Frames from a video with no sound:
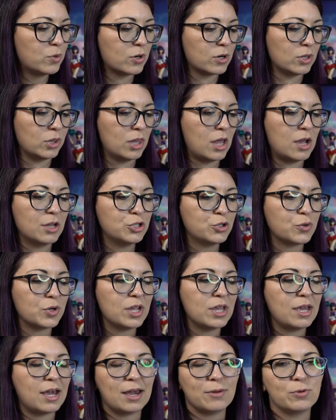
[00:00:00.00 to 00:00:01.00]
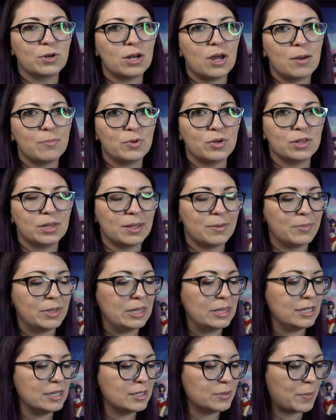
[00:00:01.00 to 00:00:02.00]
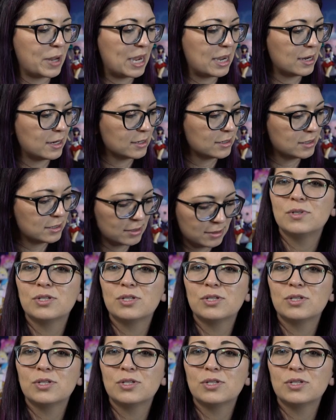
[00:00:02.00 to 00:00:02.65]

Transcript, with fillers: or laundry, I would not put them in these bags.